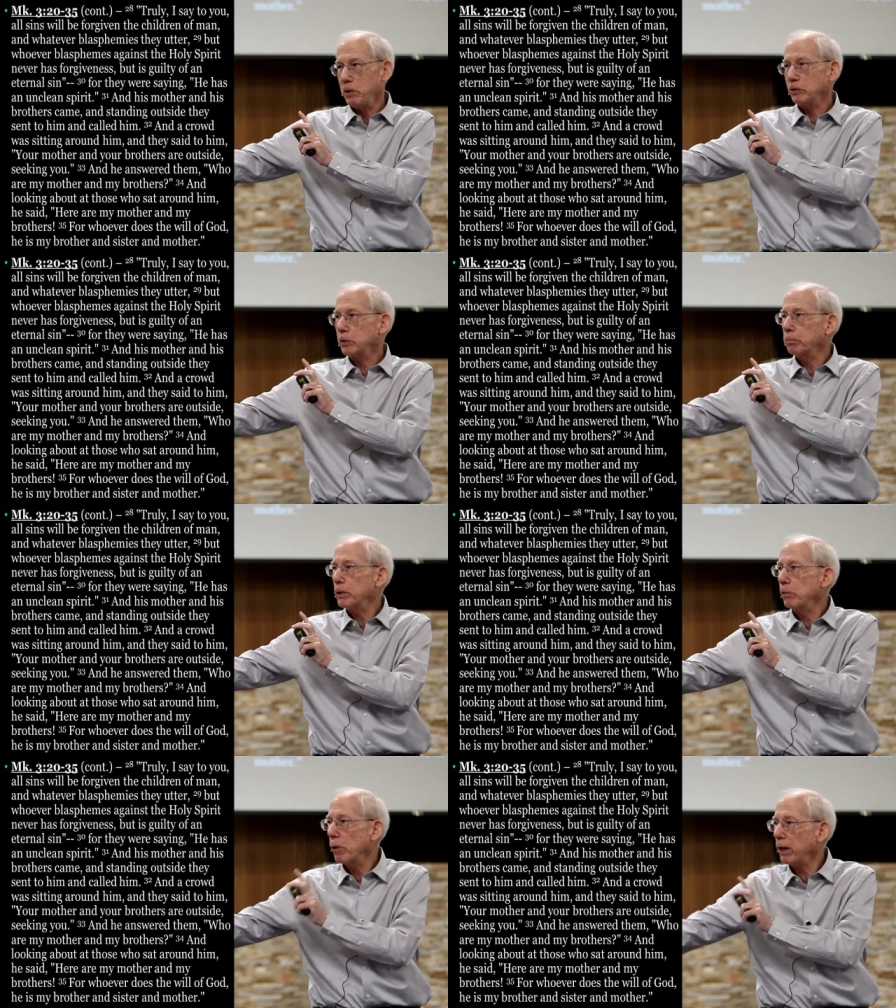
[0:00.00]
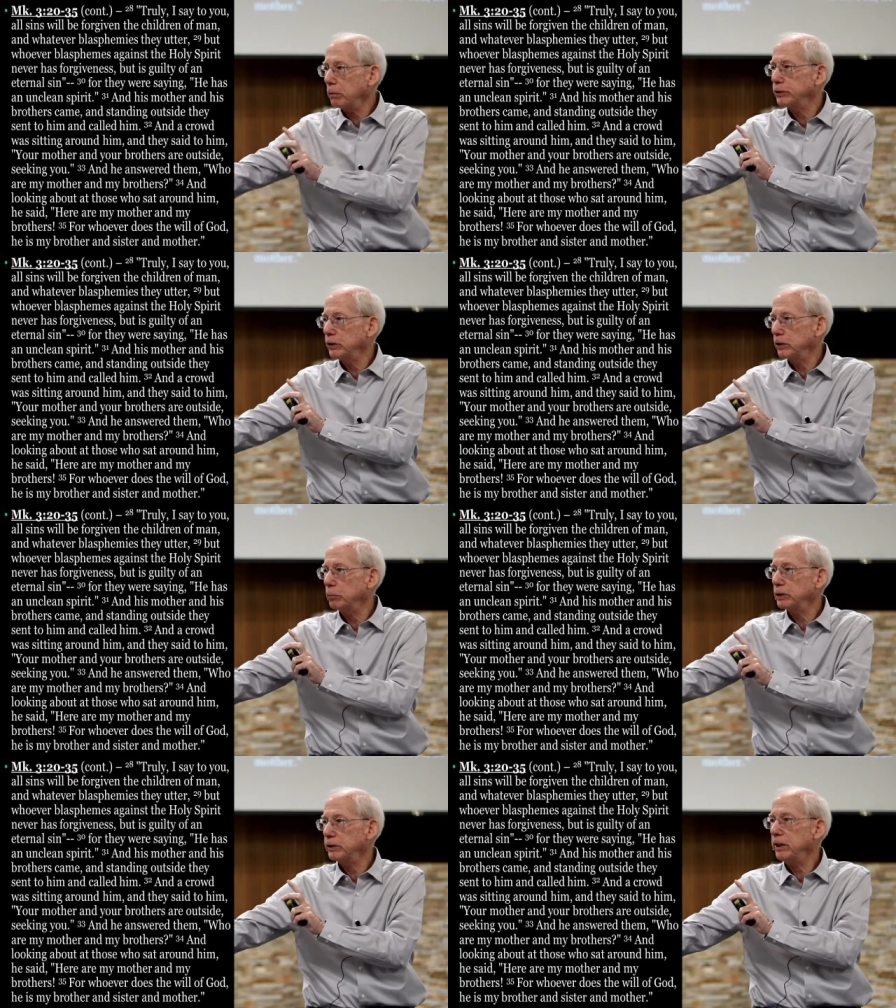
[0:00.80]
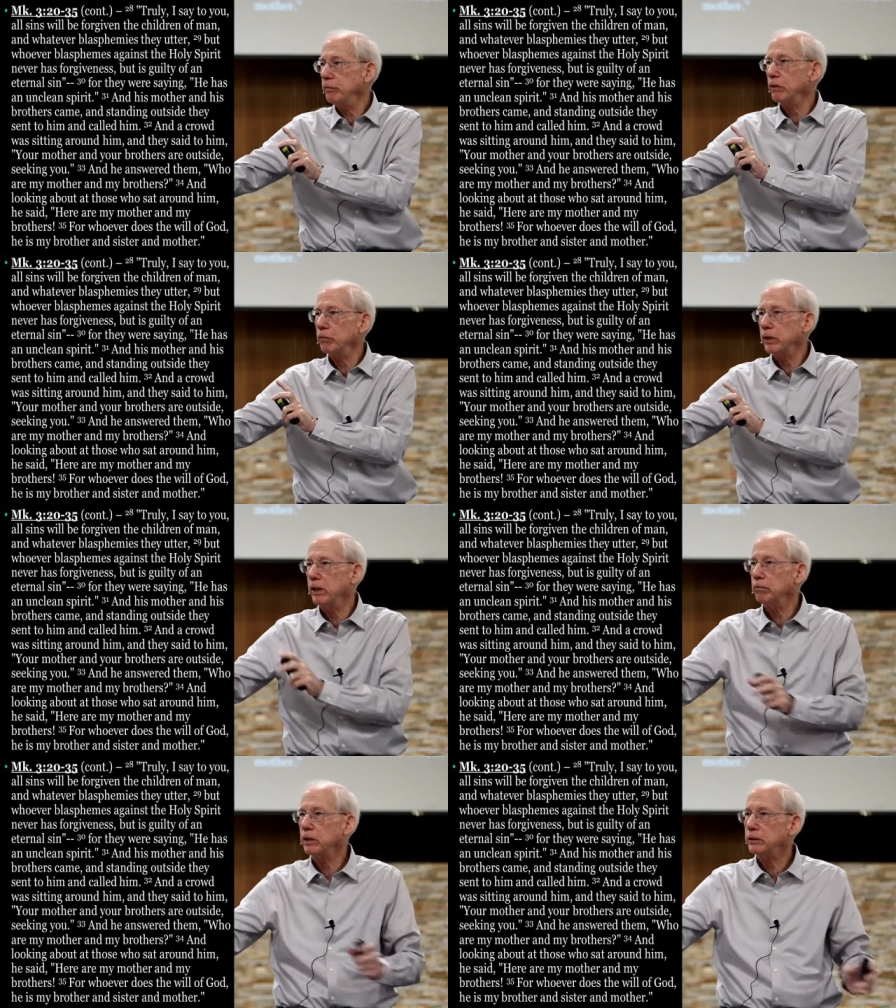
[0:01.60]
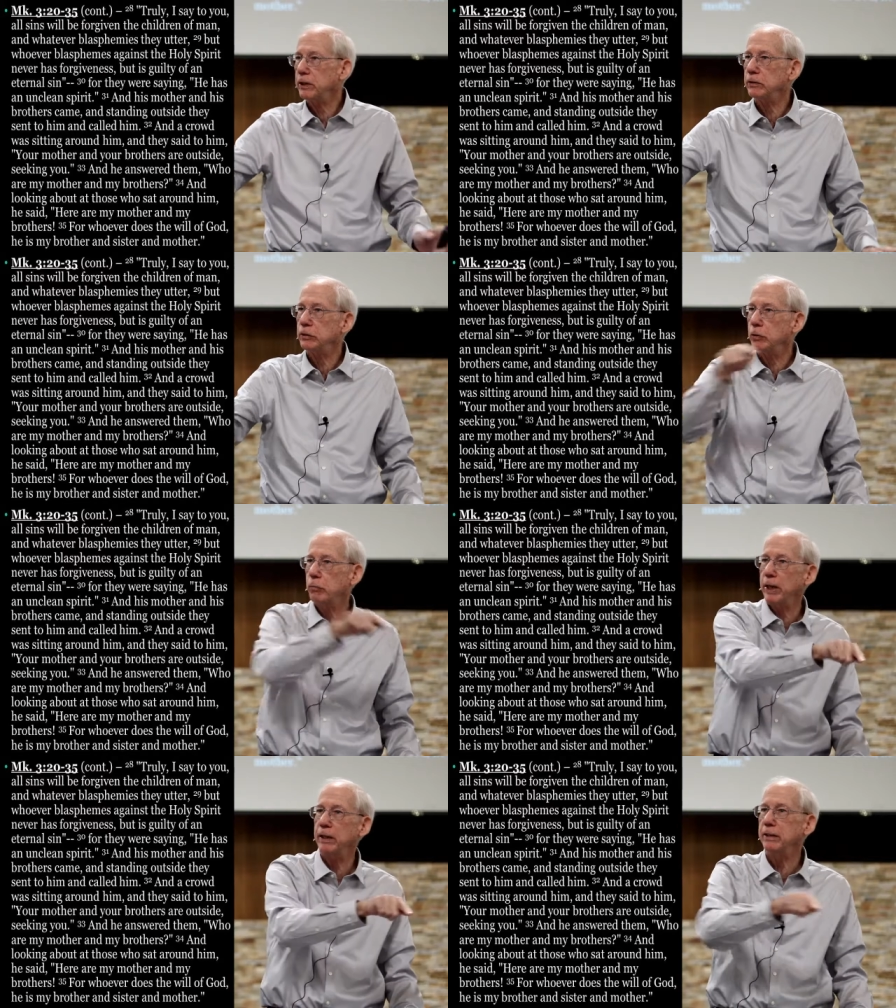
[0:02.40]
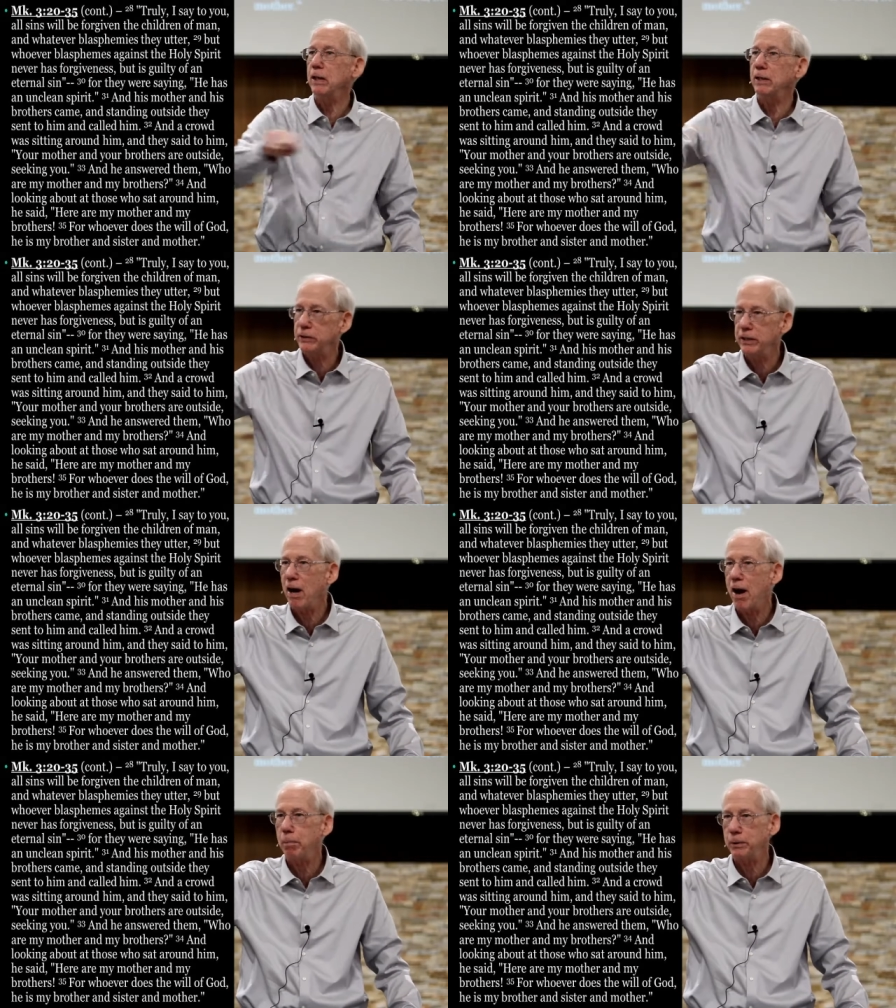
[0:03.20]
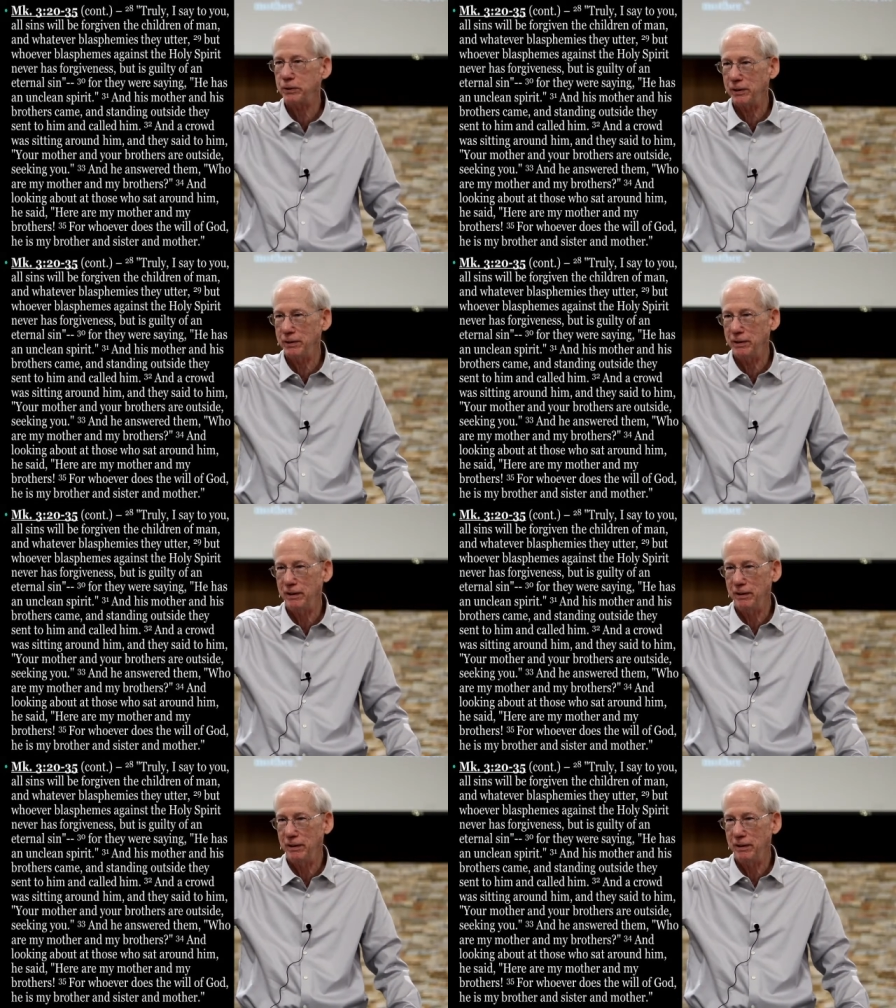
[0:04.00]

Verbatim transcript: Because a prerequisite to receiving forgiveness is to recognize the opposite